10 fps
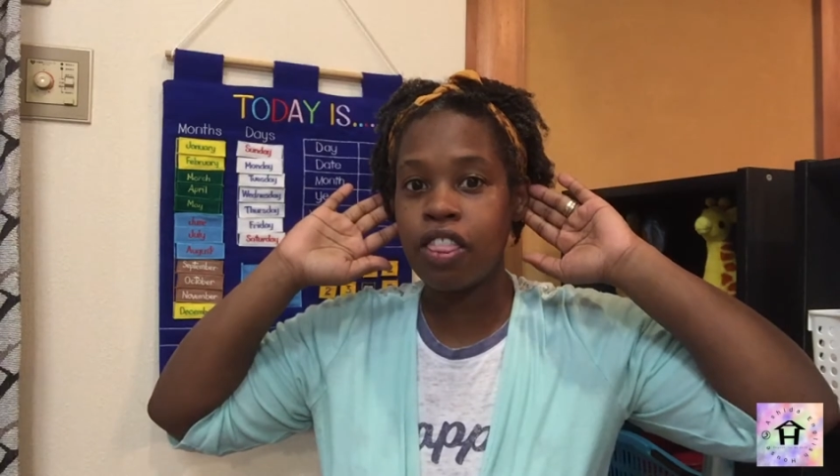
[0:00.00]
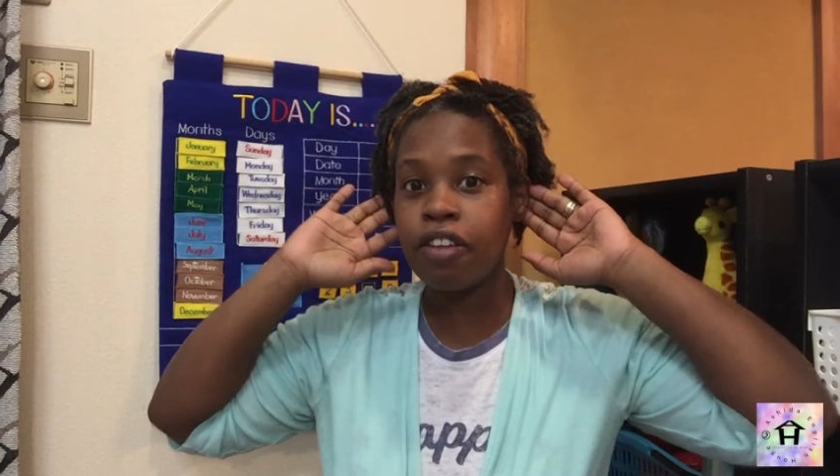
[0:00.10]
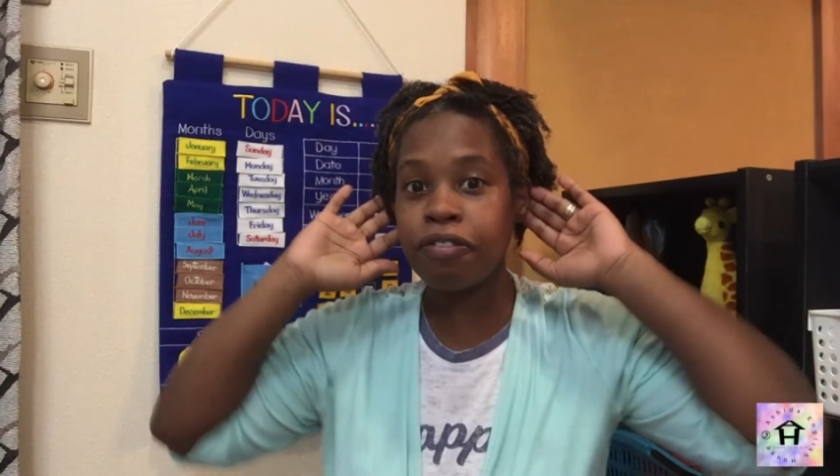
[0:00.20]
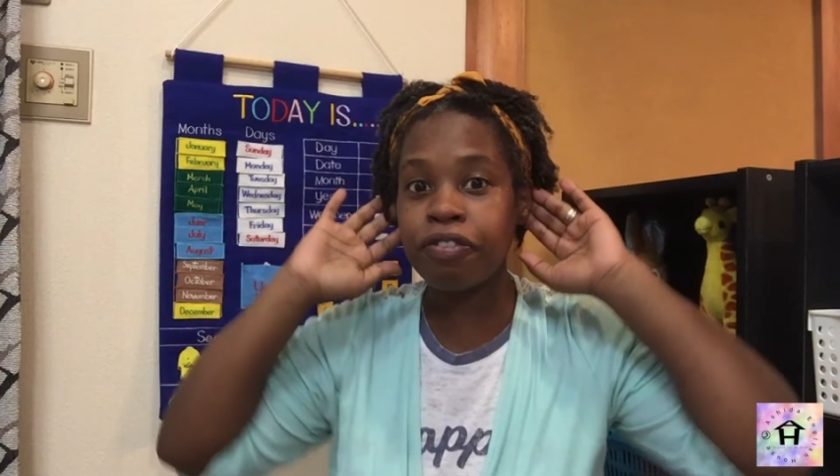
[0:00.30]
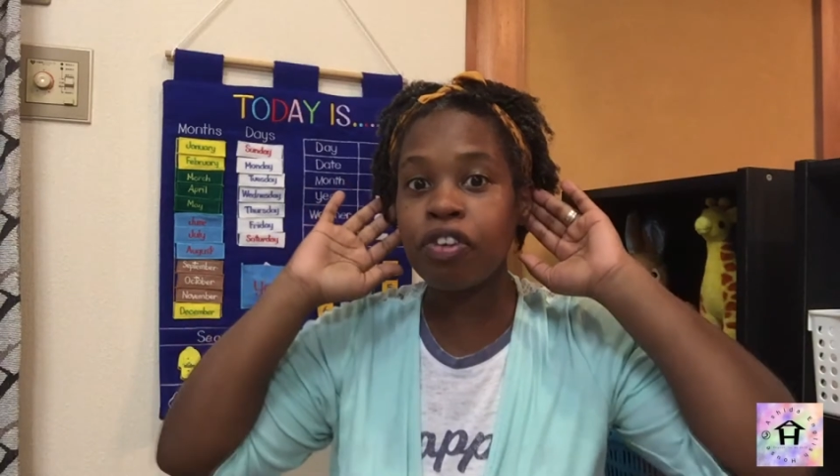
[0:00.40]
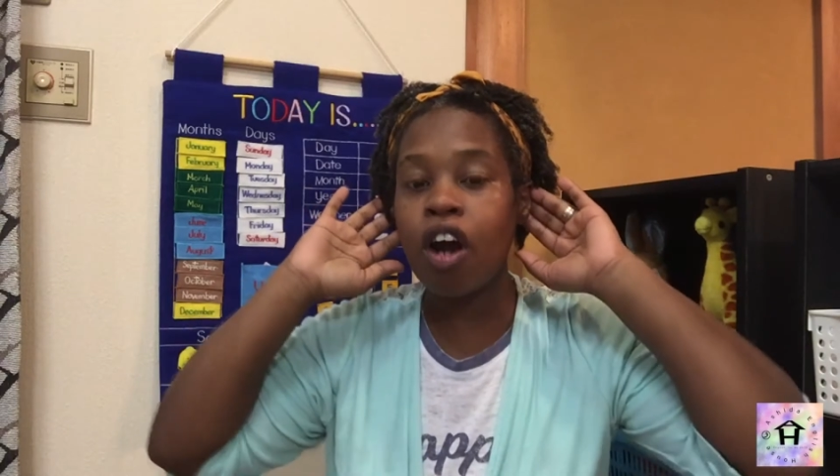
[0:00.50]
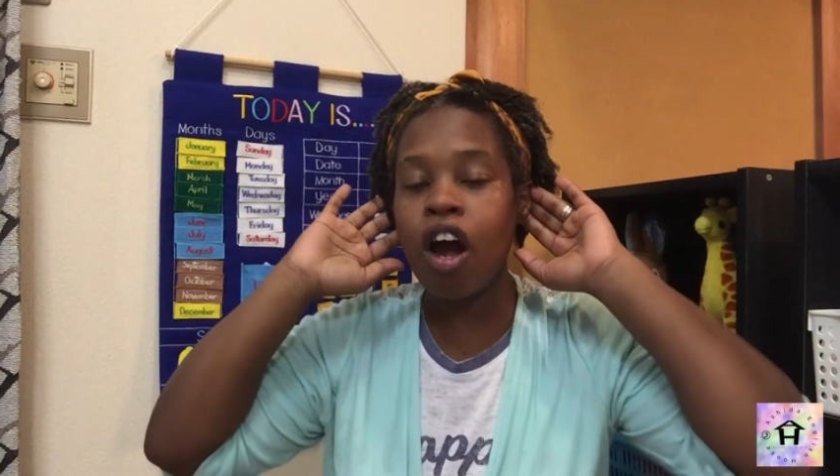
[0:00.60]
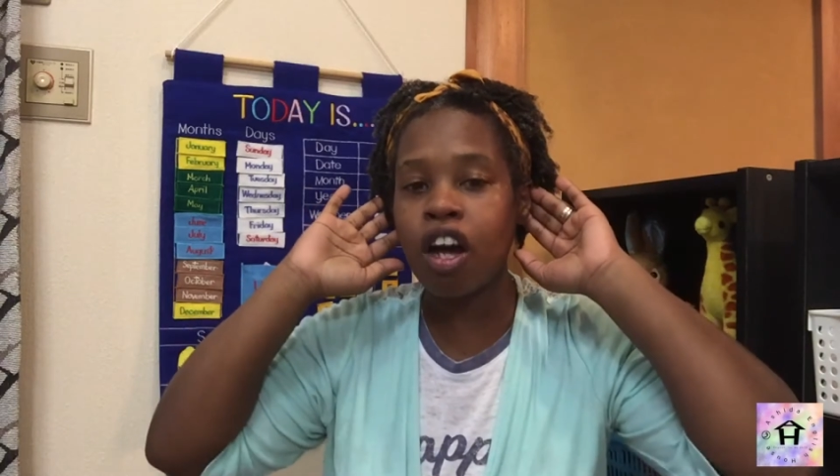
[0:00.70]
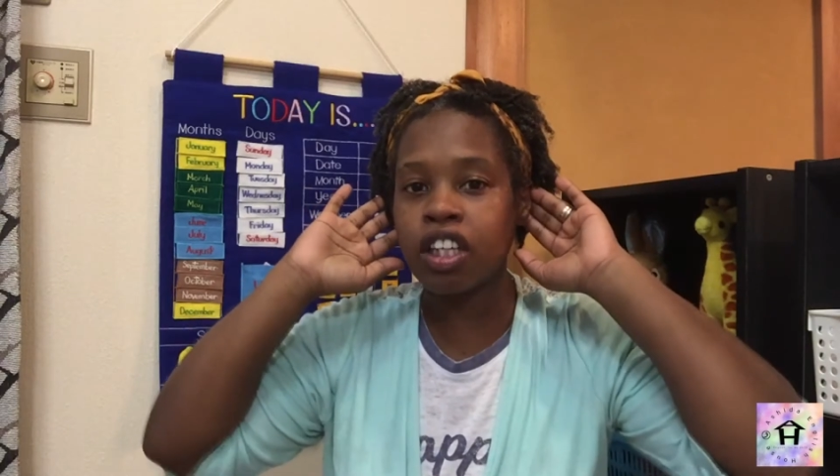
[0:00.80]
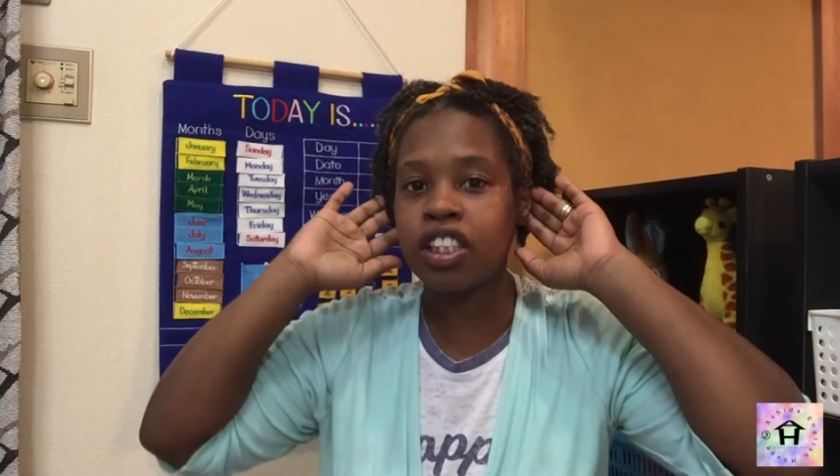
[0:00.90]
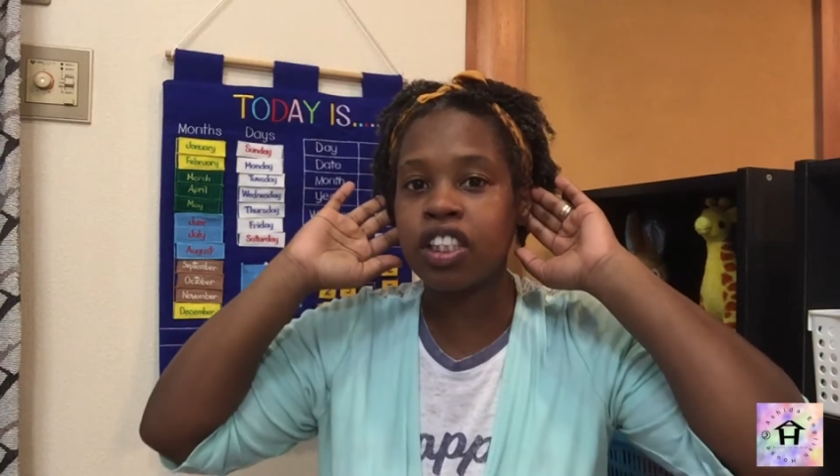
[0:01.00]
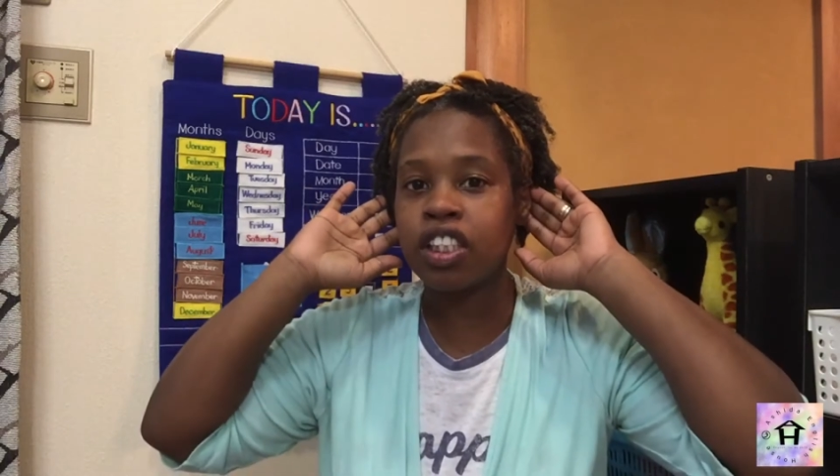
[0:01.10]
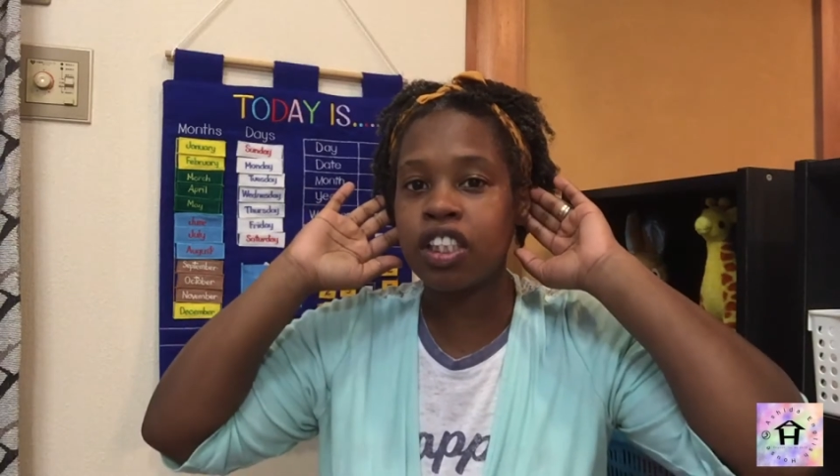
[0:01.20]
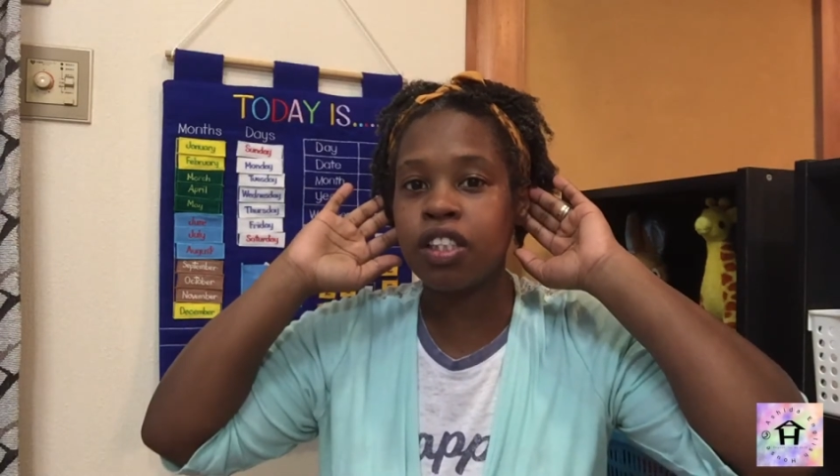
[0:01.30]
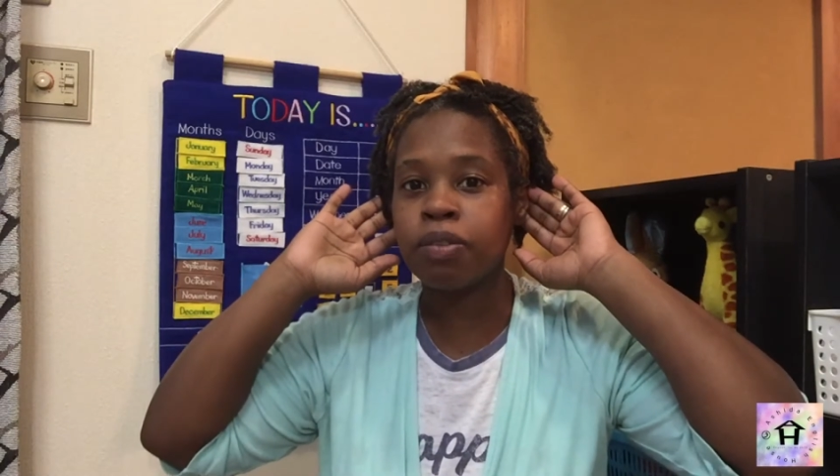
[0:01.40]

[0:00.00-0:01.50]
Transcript: the frogs.